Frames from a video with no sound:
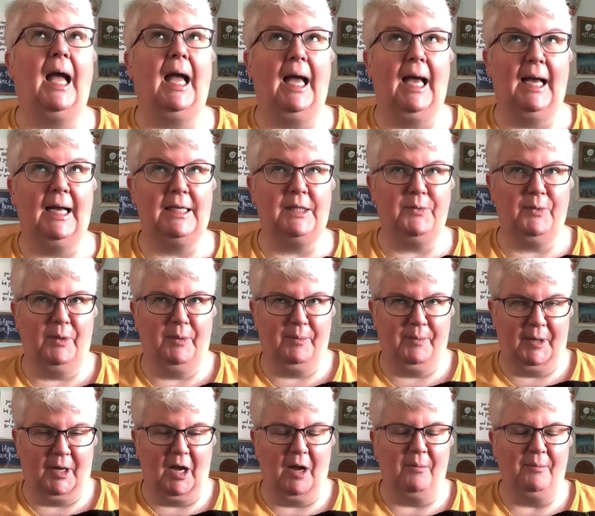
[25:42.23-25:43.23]
as will
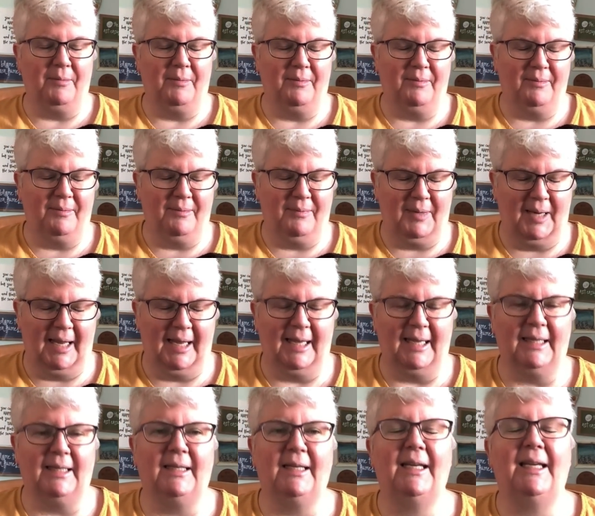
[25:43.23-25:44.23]
become
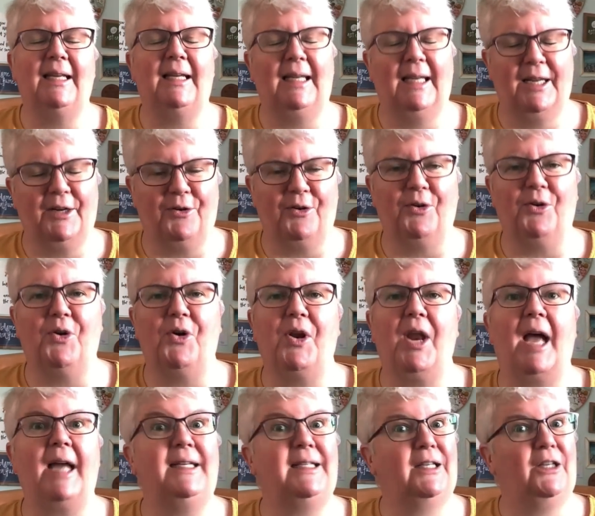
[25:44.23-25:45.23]
plain later on,
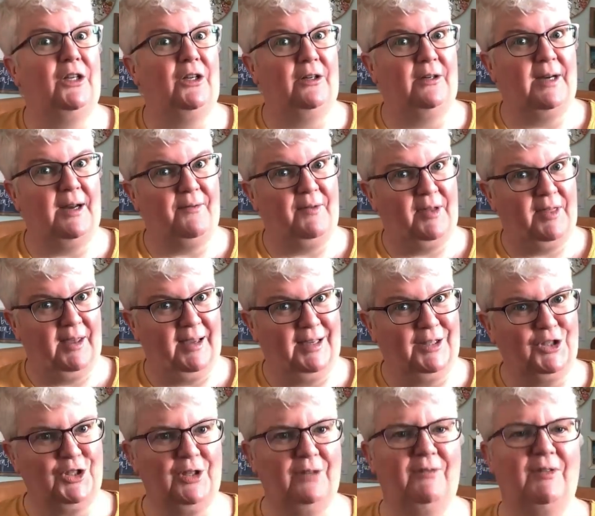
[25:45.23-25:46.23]
I didn't learn everything I
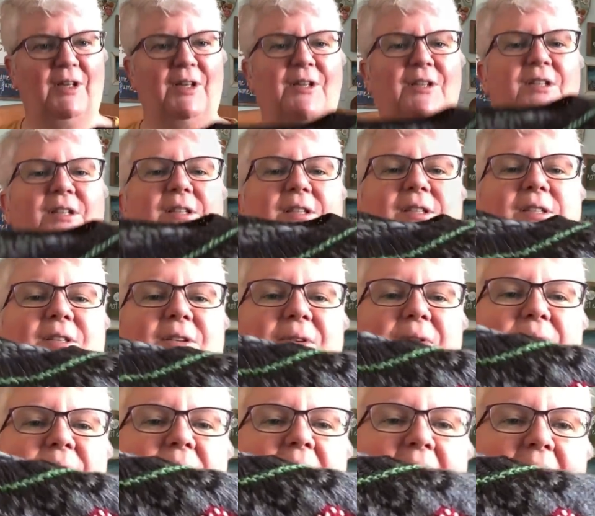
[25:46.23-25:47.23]
should have learned.
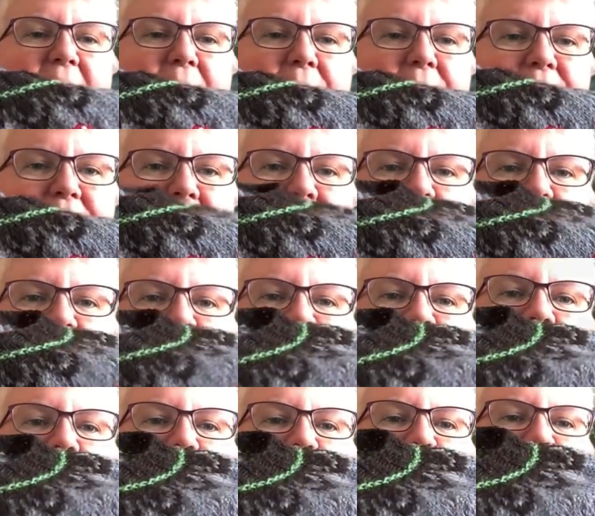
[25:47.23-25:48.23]
So, but I
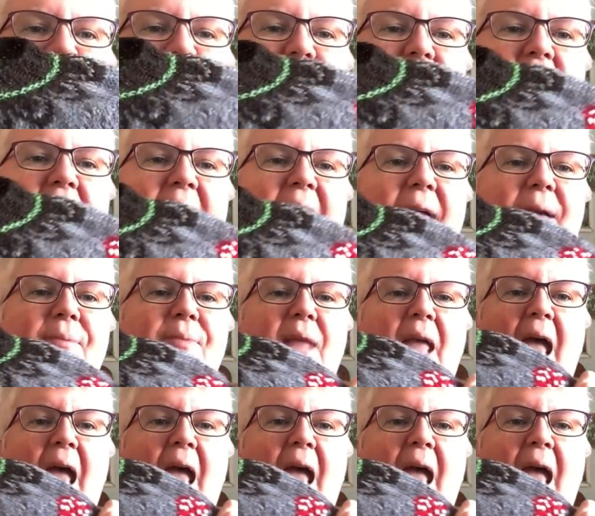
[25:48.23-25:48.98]
think it looks okay.